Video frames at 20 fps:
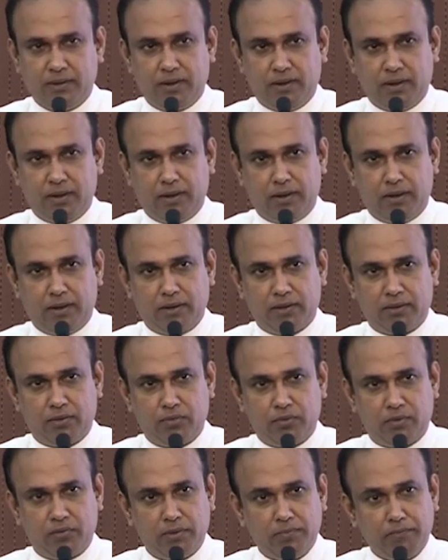
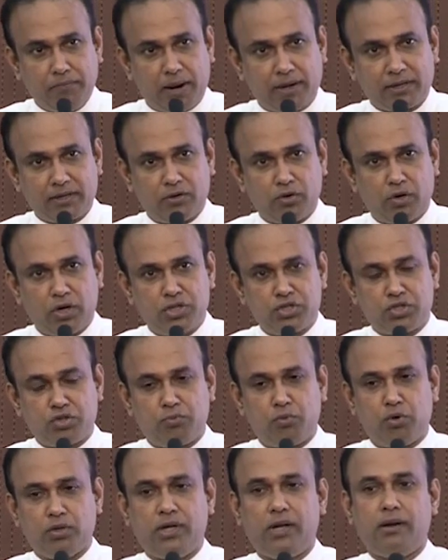you have imparted knowledge to
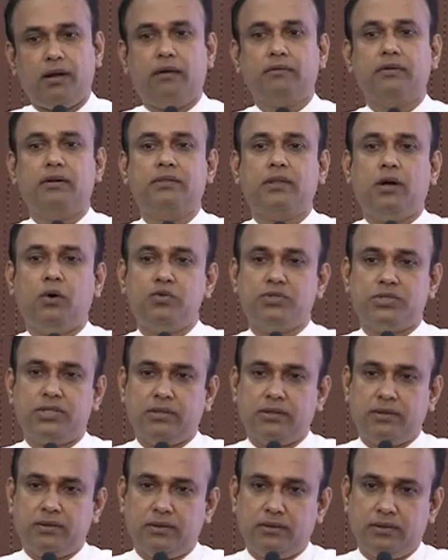more than
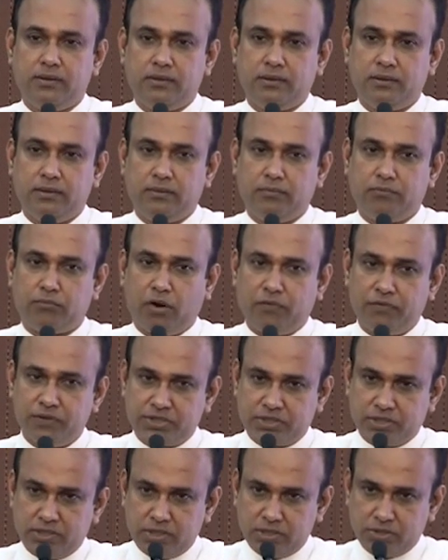100,000
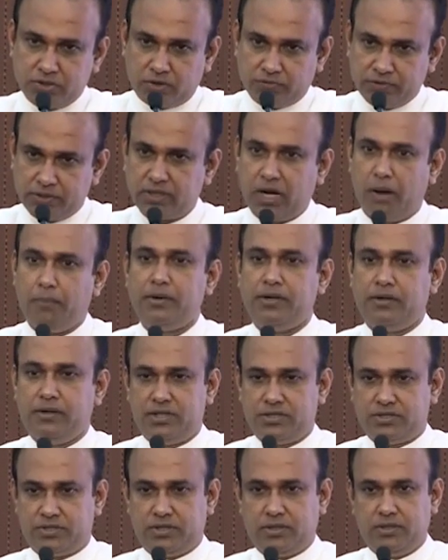professionals of the garment
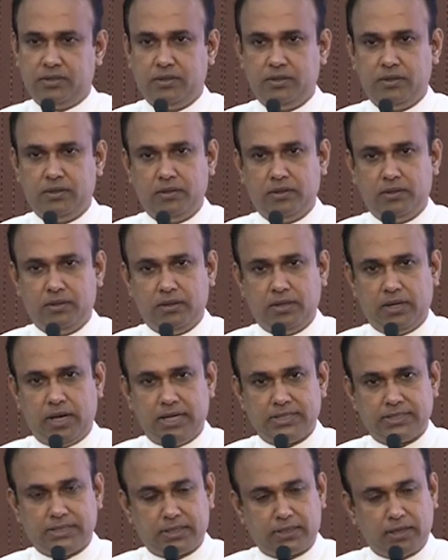industry.
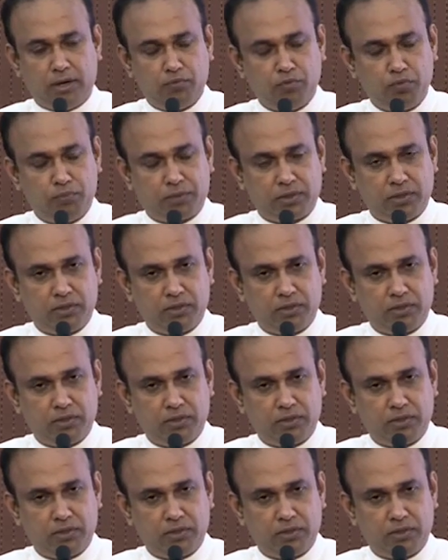As at now, you